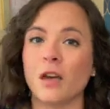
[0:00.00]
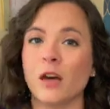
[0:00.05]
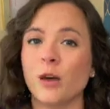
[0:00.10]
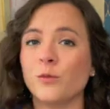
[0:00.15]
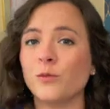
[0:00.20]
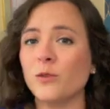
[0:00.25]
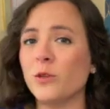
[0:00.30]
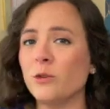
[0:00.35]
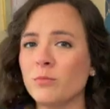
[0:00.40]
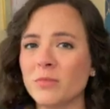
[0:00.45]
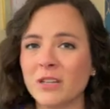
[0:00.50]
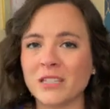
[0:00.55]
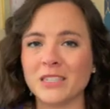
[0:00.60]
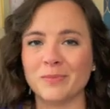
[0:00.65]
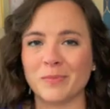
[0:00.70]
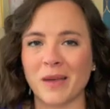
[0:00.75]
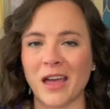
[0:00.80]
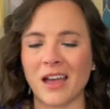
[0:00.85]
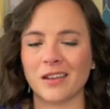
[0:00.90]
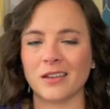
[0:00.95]
A few months
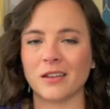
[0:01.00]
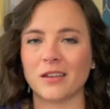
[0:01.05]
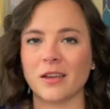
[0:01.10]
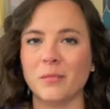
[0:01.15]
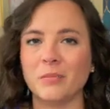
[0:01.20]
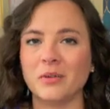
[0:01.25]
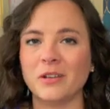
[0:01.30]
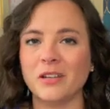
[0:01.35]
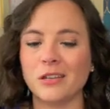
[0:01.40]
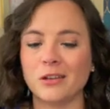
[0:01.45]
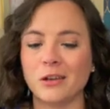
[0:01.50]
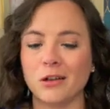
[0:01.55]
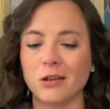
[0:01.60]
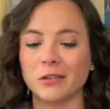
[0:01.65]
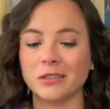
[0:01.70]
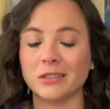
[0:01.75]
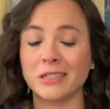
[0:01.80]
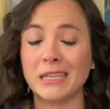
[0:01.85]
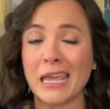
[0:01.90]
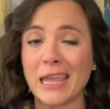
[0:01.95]
back, a company
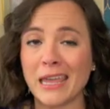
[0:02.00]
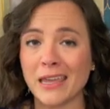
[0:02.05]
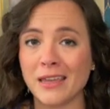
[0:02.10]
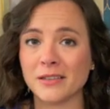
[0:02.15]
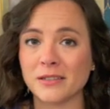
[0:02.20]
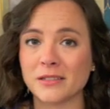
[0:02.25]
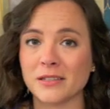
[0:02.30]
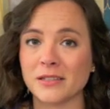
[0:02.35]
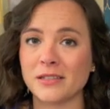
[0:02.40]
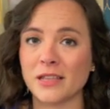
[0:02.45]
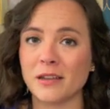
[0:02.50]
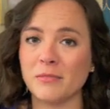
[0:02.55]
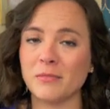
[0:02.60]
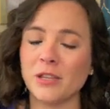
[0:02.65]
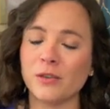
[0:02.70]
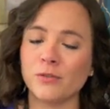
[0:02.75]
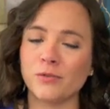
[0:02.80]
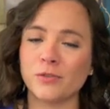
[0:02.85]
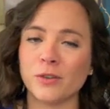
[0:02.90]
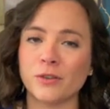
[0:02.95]
called CAKES sent me
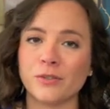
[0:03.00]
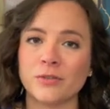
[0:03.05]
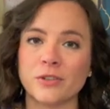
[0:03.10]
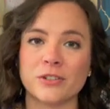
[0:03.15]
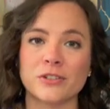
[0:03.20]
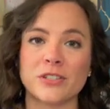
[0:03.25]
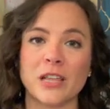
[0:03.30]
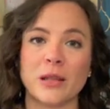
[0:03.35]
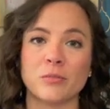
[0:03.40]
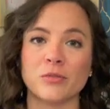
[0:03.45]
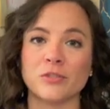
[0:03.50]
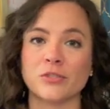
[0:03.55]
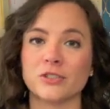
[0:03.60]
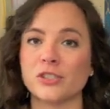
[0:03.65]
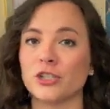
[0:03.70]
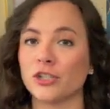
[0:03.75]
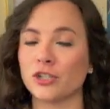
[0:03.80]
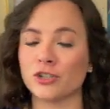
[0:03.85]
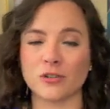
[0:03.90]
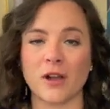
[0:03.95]
a few of their samples
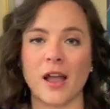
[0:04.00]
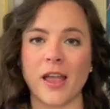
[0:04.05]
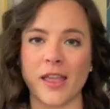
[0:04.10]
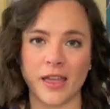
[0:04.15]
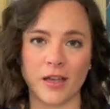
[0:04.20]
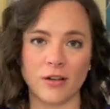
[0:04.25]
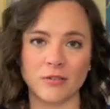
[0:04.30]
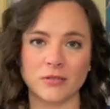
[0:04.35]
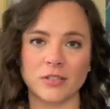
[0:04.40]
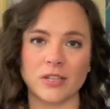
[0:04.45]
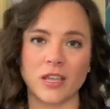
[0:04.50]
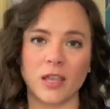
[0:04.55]
to try out.